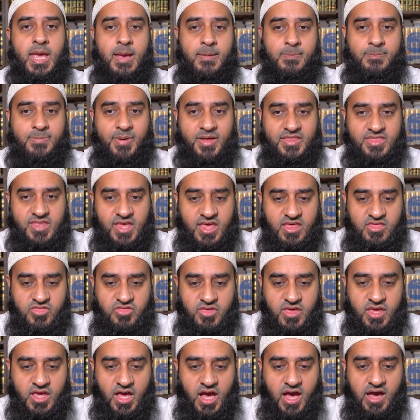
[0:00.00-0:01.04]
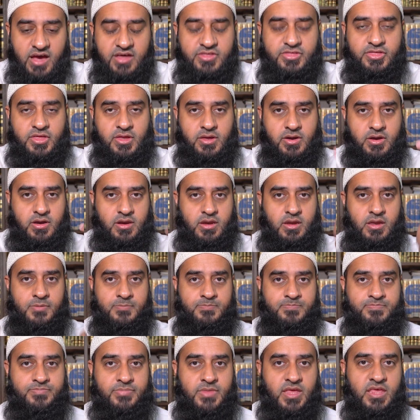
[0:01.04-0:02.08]
but the athar,
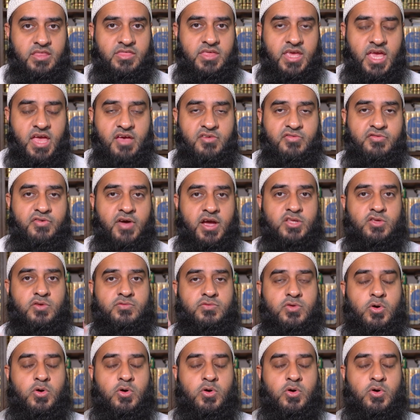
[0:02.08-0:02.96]
the effect of the